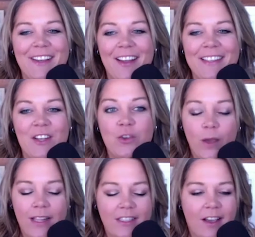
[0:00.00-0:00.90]
content,
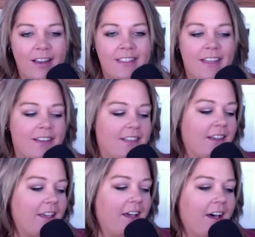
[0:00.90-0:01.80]
Twins content,
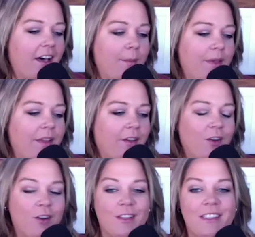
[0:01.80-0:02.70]
um, and all
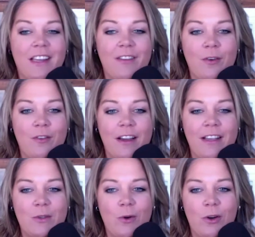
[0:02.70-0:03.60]
your good stuff over at
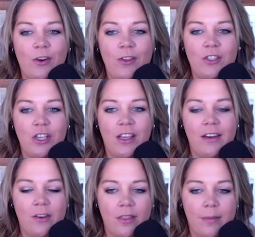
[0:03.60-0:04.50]
Skor North.
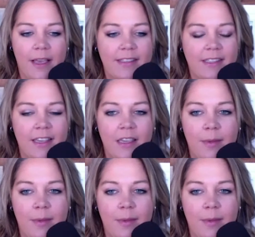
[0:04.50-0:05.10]
Judd, you're the best. Thank